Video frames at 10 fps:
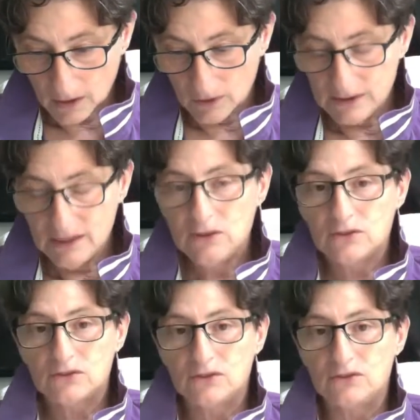Well,
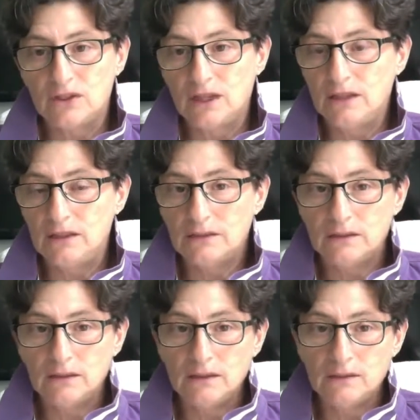needless to say,
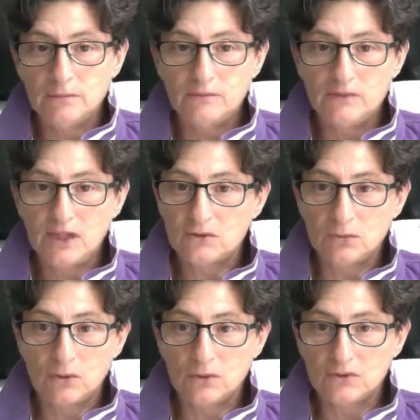that
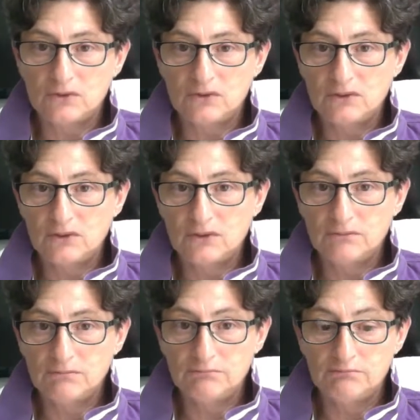was
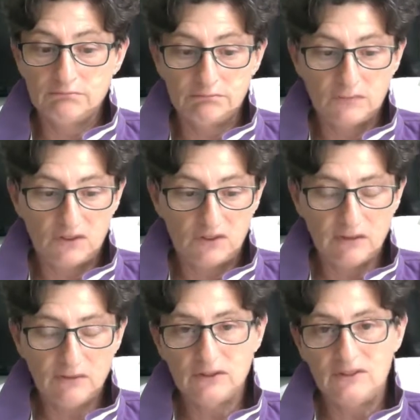
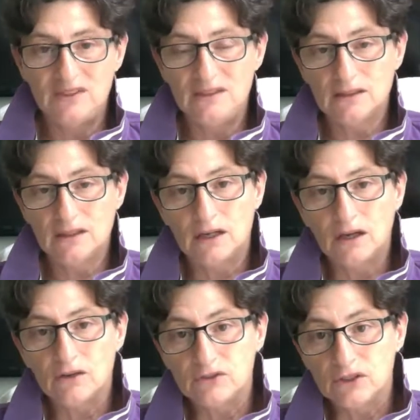17 and a
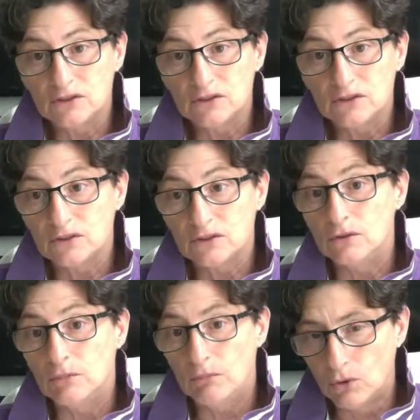half years ago,
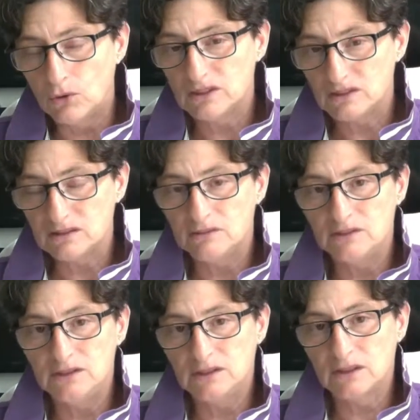more than
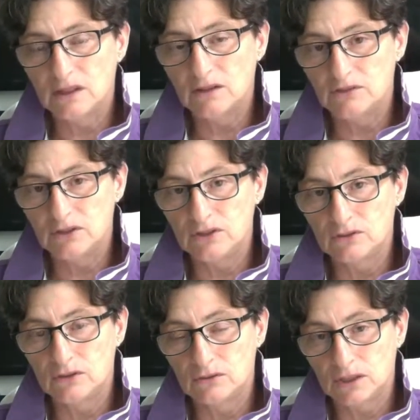17 and a half years
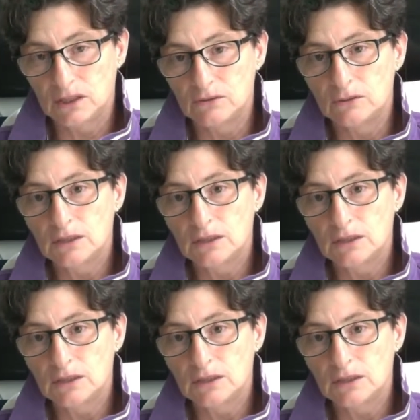ago now.